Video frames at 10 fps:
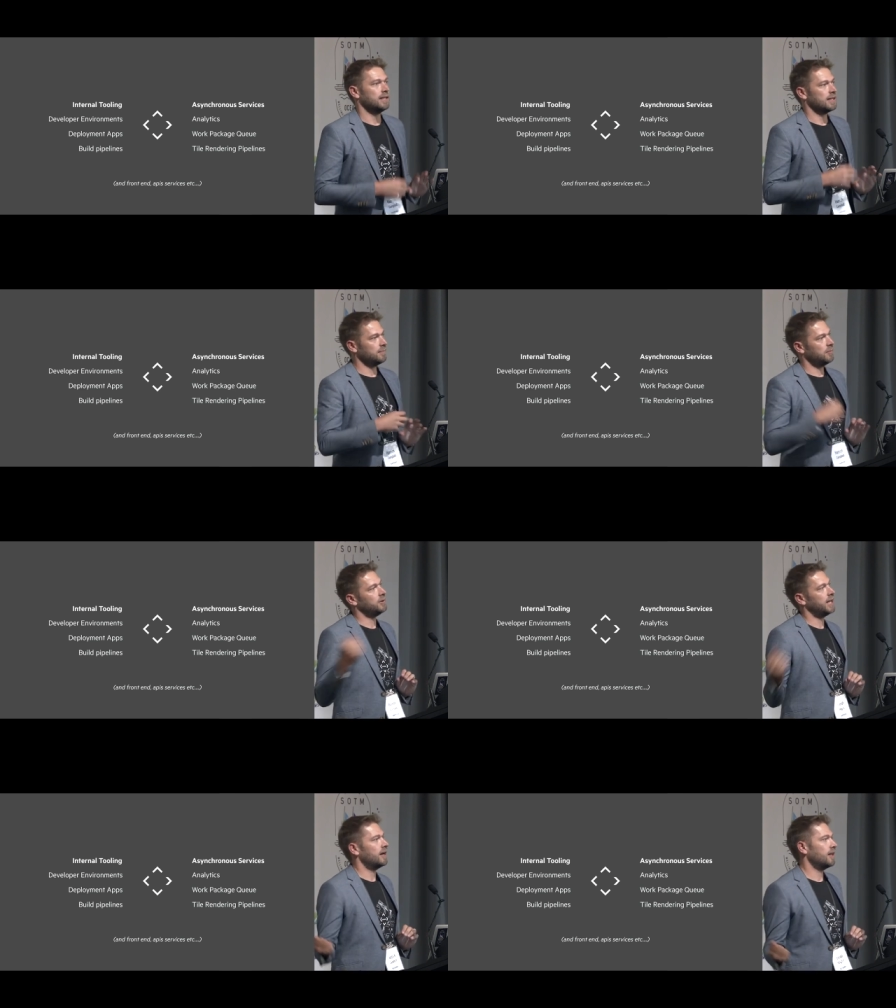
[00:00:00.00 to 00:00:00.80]
it doesn't
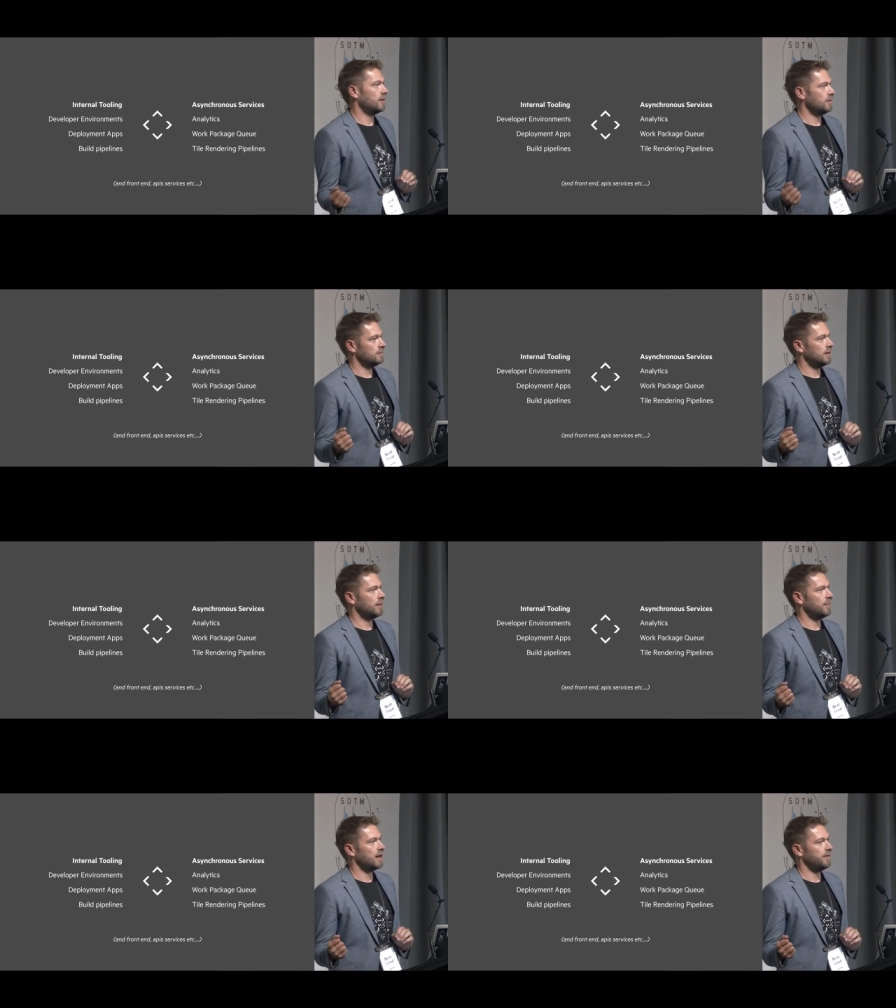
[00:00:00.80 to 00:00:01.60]
pull down another
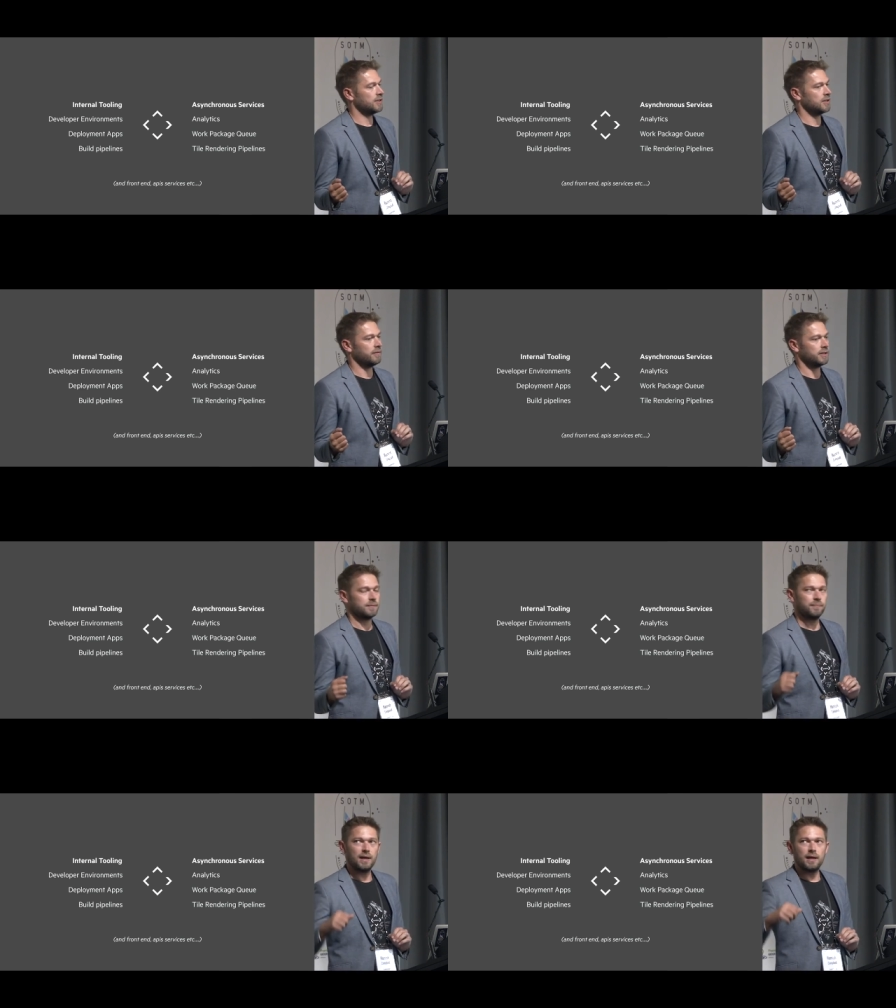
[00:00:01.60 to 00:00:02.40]
um, part of our service.